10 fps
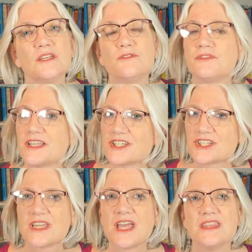
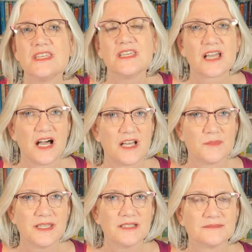Inflation and the
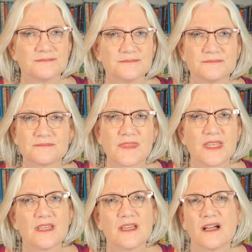economy.
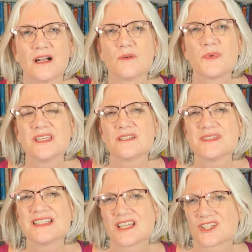Are we in a
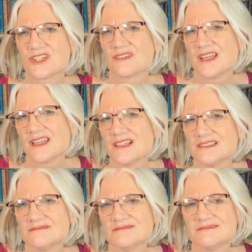recession right now?
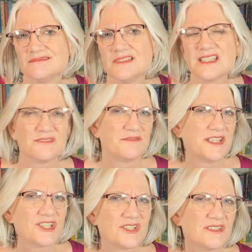Is
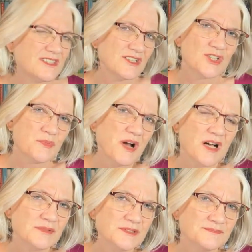inflation still a
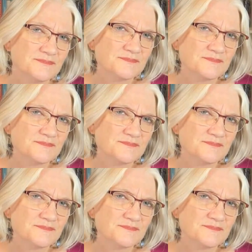problem?